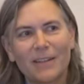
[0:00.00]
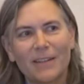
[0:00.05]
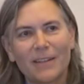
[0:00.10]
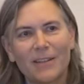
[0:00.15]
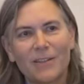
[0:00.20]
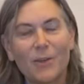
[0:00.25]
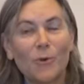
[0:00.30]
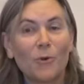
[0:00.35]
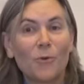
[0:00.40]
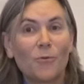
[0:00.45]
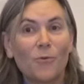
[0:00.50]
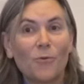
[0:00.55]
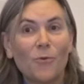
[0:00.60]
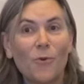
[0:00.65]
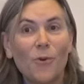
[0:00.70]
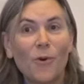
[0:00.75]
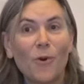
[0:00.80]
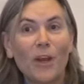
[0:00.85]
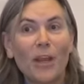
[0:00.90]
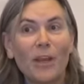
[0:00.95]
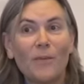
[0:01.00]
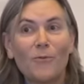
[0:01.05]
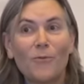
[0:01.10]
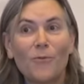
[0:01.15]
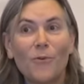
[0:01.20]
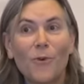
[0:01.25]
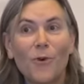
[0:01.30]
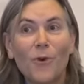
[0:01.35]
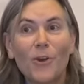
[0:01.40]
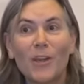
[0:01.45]
So in
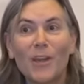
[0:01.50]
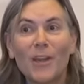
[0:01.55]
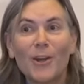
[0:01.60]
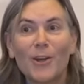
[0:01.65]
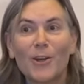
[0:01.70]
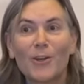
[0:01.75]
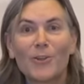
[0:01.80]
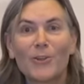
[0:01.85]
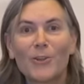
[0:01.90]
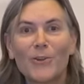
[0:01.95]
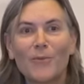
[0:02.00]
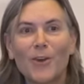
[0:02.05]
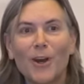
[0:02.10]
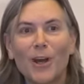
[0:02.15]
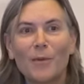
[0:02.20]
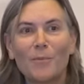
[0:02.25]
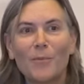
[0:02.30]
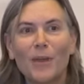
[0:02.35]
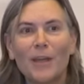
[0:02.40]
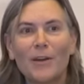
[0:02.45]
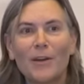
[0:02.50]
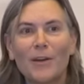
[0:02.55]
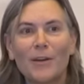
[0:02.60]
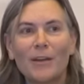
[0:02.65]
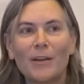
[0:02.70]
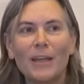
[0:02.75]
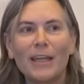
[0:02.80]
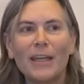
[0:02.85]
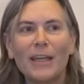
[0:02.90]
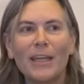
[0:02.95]
4 years, you've got a meter.
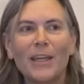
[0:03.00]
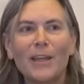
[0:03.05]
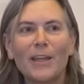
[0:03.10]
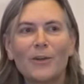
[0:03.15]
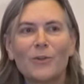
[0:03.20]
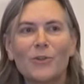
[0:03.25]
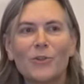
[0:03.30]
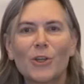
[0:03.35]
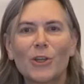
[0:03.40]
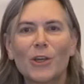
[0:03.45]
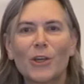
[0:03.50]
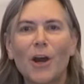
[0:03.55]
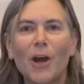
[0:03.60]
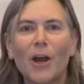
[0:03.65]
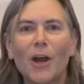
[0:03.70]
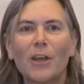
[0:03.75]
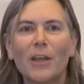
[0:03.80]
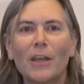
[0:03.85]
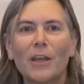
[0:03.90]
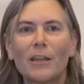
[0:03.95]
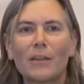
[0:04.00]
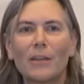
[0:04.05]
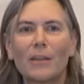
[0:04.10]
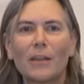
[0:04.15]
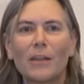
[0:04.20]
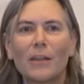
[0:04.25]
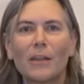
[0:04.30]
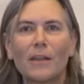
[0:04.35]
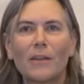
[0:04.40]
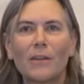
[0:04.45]

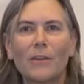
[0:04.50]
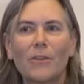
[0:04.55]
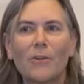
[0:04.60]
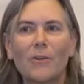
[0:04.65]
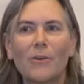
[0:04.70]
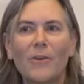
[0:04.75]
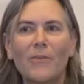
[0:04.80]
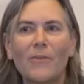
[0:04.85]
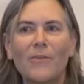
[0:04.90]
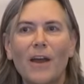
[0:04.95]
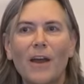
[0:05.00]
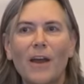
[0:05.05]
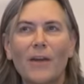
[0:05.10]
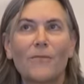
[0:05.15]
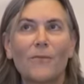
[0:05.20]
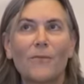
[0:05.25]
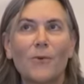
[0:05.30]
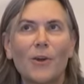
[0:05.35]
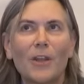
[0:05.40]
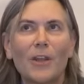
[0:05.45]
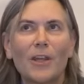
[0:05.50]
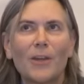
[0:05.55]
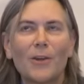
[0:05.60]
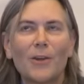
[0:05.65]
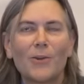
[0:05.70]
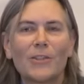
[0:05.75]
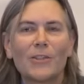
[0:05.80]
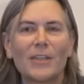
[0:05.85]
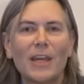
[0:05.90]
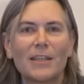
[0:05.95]
Jakarta in 35, 40
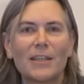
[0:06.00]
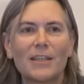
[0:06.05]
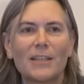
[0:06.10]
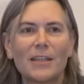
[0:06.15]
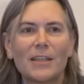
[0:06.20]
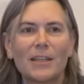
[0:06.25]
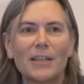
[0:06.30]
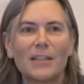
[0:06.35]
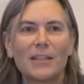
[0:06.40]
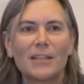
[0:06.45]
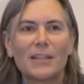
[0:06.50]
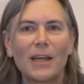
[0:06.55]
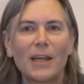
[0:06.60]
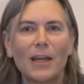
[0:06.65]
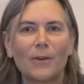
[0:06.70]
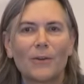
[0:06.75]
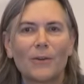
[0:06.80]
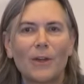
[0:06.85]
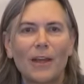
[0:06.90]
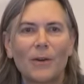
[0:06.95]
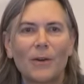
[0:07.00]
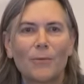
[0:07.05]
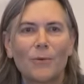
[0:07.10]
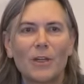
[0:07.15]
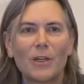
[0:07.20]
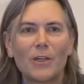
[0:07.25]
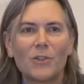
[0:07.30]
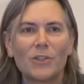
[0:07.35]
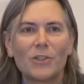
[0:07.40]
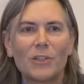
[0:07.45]
years, that city's now
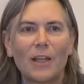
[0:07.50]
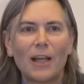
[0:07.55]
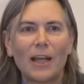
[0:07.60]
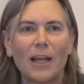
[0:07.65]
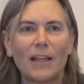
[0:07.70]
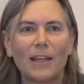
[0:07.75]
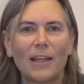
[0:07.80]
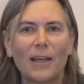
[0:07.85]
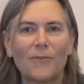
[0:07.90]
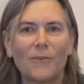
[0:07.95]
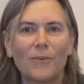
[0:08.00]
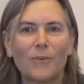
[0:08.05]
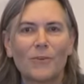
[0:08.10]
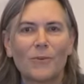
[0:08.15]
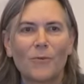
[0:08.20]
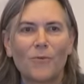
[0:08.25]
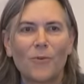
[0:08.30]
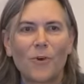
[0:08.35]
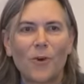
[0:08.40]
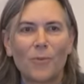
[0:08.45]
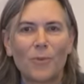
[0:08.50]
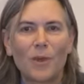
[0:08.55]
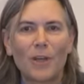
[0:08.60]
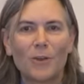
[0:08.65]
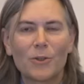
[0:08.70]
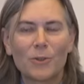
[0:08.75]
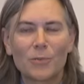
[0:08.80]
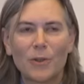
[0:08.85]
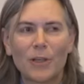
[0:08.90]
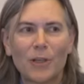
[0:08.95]
reached levels of 4
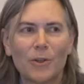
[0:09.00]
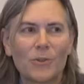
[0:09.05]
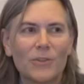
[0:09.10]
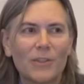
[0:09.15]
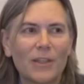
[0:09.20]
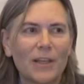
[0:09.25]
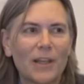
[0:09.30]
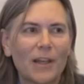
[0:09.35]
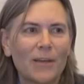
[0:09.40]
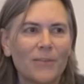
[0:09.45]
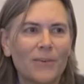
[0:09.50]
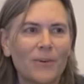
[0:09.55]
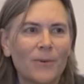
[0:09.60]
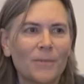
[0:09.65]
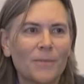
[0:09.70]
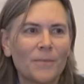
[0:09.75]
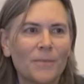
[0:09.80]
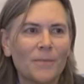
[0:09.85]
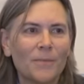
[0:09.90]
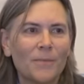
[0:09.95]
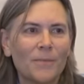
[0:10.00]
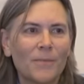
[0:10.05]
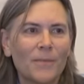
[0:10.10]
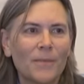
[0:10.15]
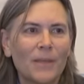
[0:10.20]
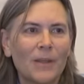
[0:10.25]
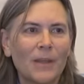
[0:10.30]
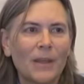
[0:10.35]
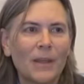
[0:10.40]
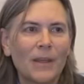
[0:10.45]
meters below sea level.
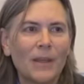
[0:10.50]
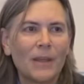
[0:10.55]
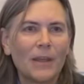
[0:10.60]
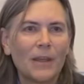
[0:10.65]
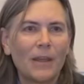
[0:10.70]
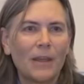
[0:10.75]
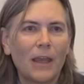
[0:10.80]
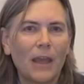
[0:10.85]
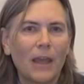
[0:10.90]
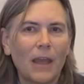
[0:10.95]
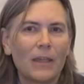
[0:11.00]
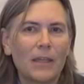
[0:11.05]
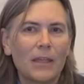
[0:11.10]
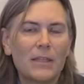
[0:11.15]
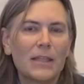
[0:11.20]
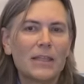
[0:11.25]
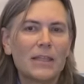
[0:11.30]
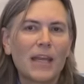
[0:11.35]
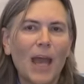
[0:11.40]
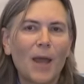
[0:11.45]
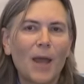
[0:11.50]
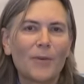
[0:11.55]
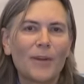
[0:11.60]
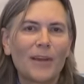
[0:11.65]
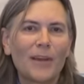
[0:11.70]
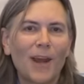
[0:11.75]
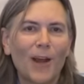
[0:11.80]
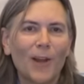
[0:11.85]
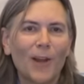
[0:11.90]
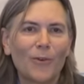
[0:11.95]
And this is
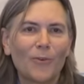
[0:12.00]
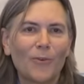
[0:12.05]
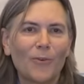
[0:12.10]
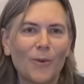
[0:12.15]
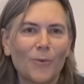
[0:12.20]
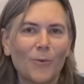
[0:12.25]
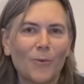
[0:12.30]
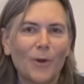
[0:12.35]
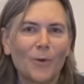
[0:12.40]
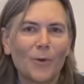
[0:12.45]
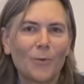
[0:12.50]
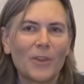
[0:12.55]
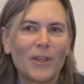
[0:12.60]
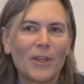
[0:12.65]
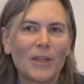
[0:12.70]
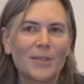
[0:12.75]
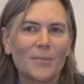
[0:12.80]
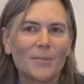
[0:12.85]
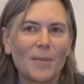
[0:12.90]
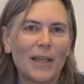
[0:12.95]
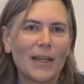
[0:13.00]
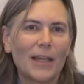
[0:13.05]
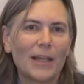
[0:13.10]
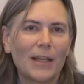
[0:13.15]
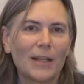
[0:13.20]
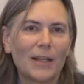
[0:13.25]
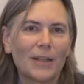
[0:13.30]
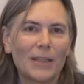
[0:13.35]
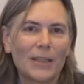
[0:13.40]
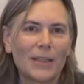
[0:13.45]
happening all over the world with these mega
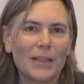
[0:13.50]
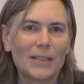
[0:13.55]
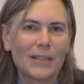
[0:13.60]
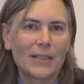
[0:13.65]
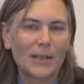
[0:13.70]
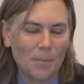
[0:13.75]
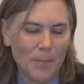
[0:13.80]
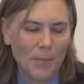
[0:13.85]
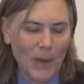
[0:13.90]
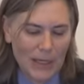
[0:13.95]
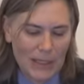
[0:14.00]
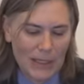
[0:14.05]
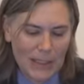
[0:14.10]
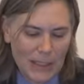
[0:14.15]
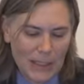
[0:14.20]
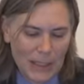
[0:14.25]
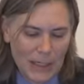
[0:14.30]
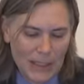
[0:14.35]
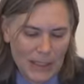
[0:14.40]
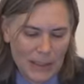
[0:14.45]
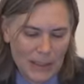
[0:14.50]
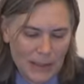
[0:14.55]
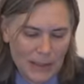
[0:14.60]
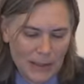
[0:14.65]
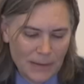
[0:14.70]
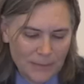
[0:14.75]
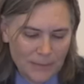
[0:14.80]
deltas, mega cities.